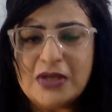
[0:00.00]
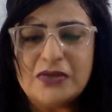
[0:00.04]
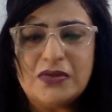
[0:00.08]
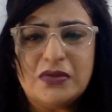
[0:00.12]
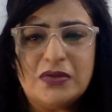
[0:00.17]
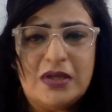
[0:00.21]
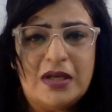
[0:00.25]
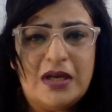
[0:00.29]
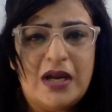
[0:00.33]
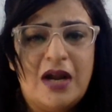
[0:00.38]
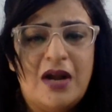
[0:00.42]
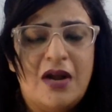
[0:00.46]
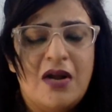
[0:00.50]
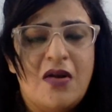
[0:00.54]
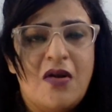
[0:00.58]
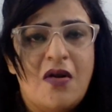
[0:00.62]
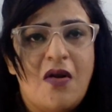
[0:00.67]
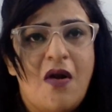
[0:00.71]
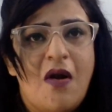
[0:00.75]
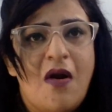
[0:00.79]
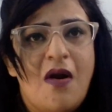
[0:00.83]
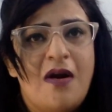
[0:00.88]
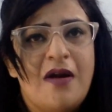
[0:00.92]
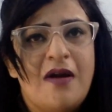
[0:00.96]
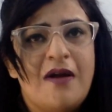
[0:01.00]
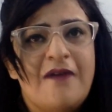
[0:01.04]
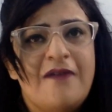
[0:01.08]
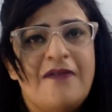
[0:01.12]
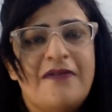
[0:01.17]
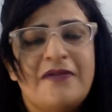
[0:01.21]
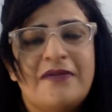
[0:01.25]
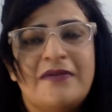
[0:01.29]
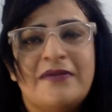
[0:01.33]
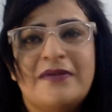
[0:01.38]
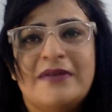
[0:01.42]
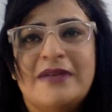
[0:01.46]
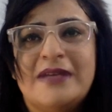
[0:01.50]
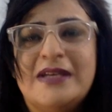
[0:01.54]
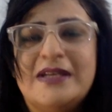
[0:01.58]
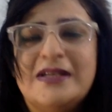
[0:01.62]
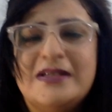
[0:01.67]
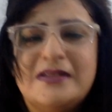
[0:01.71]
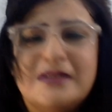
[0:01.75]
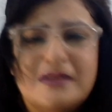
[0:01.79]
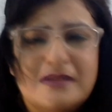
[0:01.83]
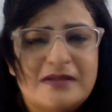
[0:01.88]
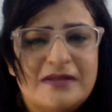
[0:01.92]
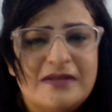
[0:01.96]
So there are a lot of
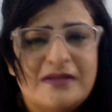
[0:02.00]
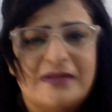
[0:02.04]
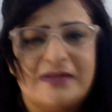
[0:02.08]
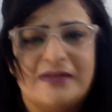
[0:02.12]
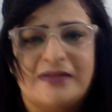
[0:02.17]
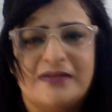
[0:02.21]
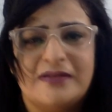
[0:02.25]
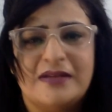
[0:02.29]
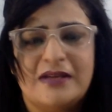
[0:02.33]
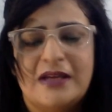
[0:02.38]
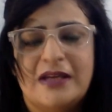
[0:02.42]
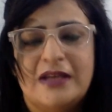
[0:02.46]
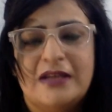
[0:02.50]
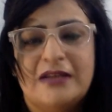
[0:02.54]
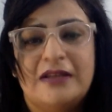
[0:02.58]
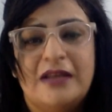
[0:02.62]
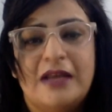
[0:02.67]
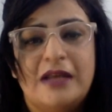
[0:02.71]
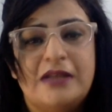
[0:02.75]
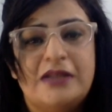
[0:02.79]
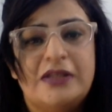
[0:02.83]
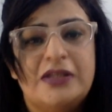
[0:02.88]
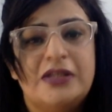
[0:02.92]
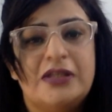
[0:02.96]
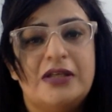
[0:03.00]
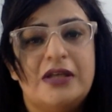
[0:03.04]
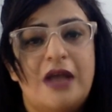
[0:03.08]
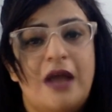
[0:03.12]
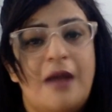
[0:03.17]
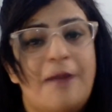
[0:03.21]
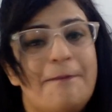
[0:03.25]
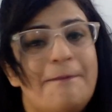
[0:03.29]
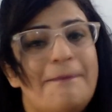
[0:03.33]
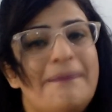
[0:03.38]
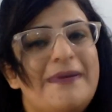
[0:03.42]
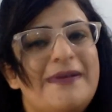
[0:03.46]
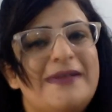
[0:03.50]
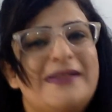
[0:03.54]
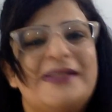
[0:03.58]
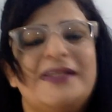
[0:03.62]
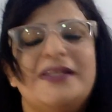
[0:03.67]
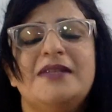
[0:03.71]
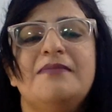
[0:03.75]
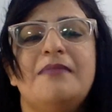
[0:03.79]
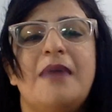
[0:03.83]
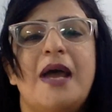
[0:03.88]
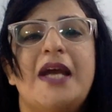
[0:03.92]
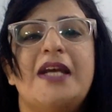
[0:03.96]
reasons that a
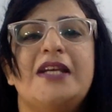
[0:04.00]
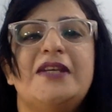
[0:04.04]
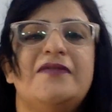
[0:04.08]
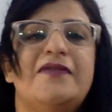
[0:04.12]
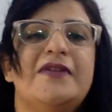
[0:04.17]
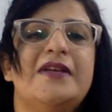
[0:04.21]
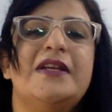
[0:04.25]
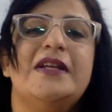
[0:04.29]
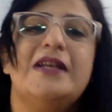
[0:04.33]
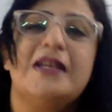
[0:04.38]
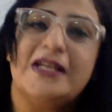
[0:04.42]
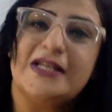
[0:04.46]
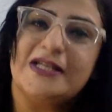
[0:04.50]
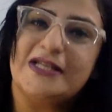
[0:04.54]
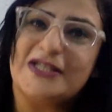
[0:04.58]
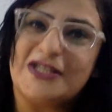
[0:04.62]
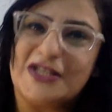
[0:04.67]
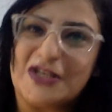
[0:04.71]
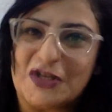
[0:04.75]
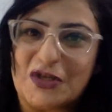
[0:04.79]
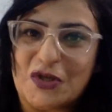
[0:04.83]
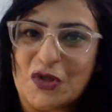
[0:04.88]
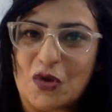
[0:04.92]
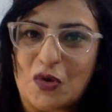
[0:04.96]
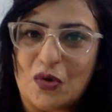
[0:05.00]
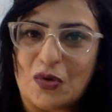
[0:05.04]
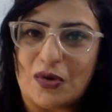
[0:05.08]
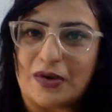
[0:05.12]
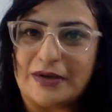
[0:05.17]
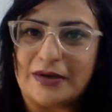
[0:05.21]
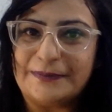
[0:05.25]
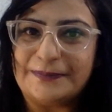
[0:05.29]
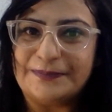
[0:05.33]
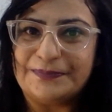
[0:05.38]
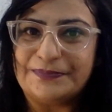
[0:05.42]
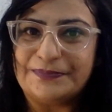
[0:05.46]
person might feel insecure.